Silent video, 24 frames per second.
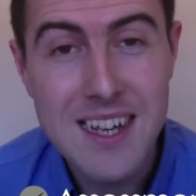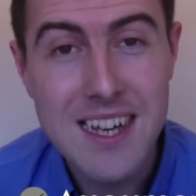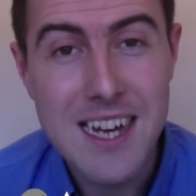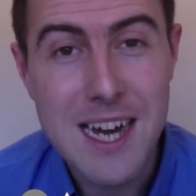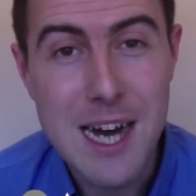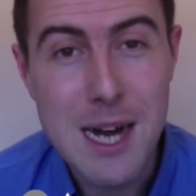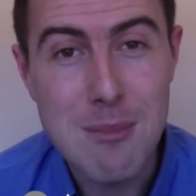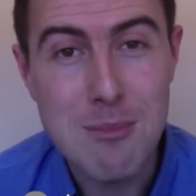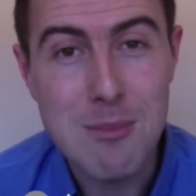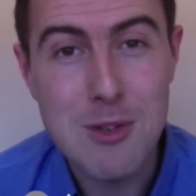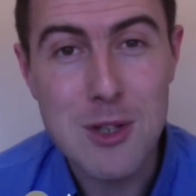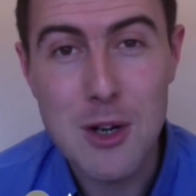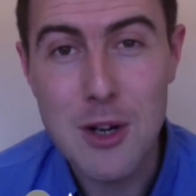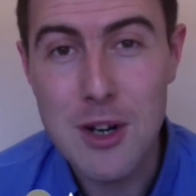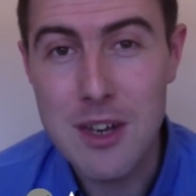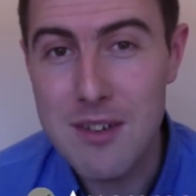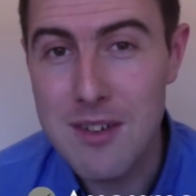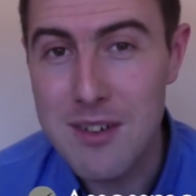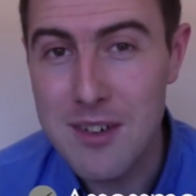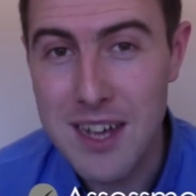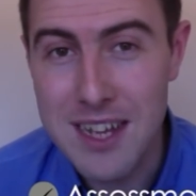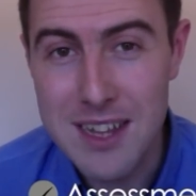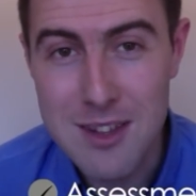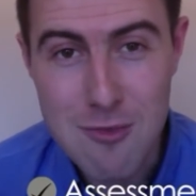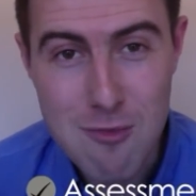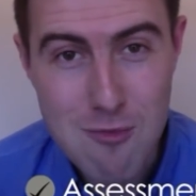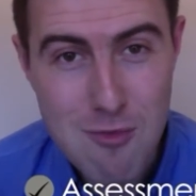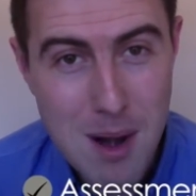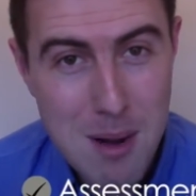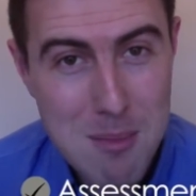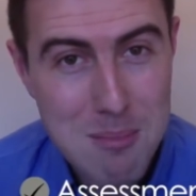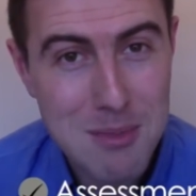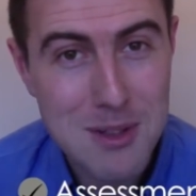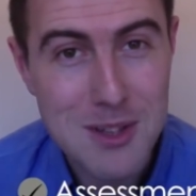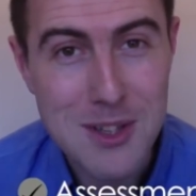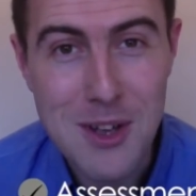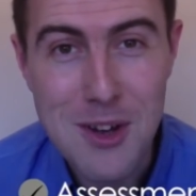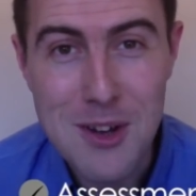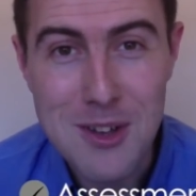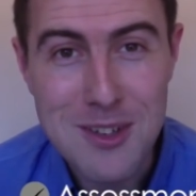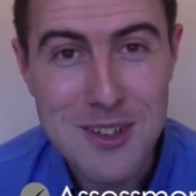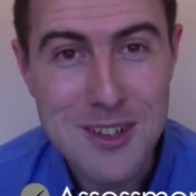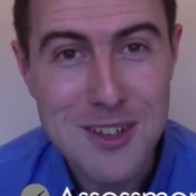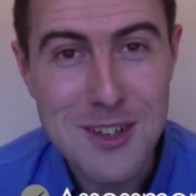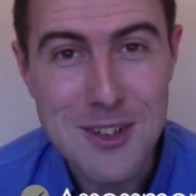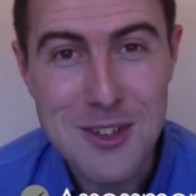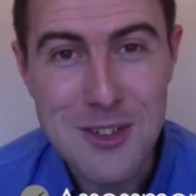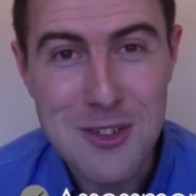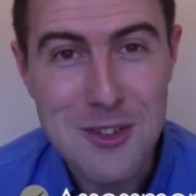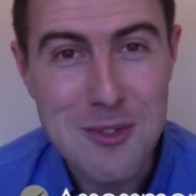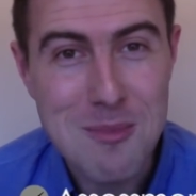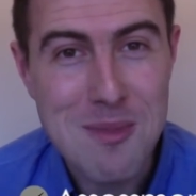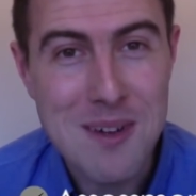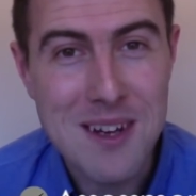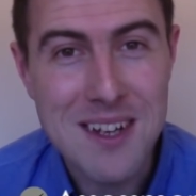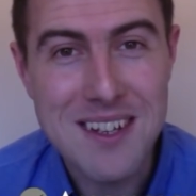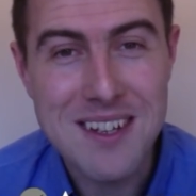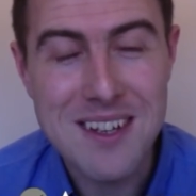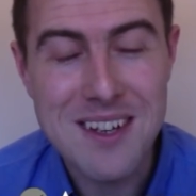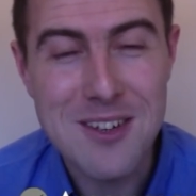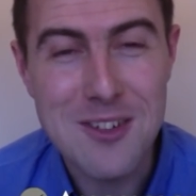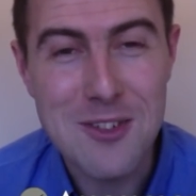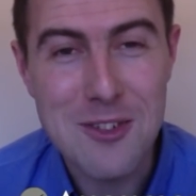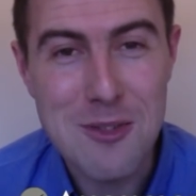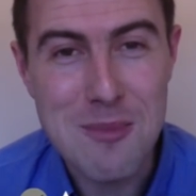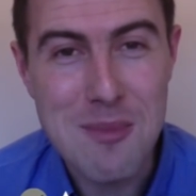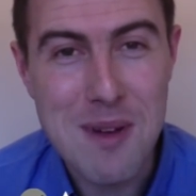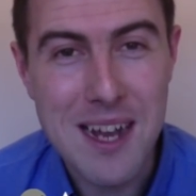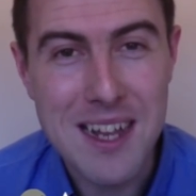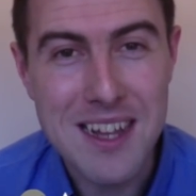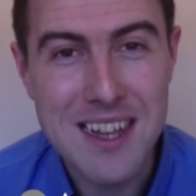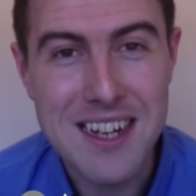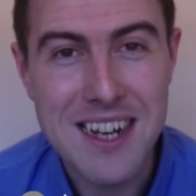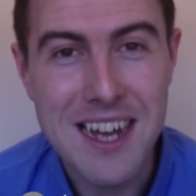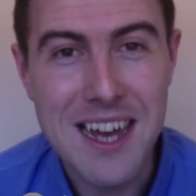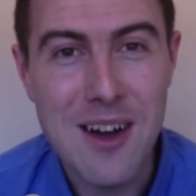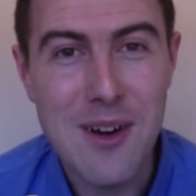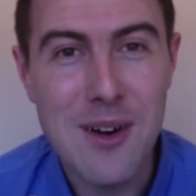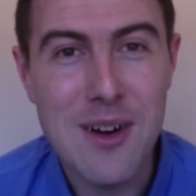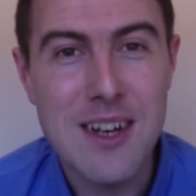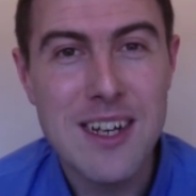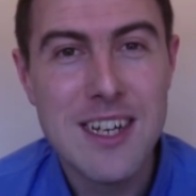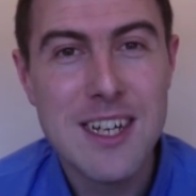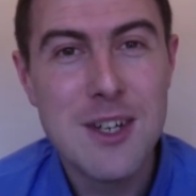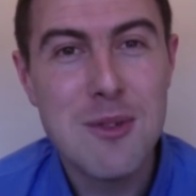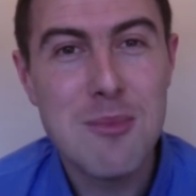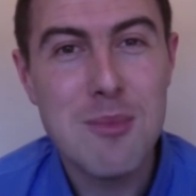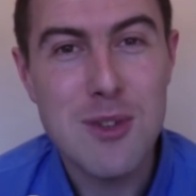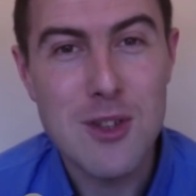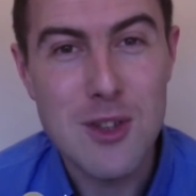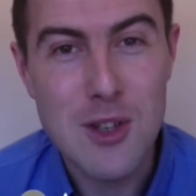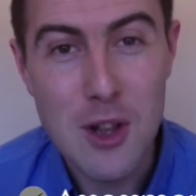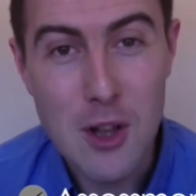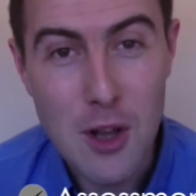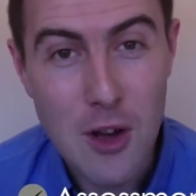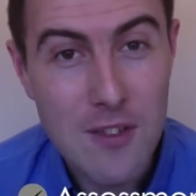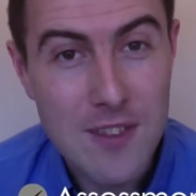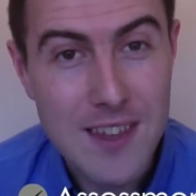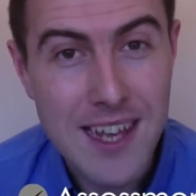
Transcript: I'm sorry if I kind of rambled on at 100 mile an hour, but there's a lot of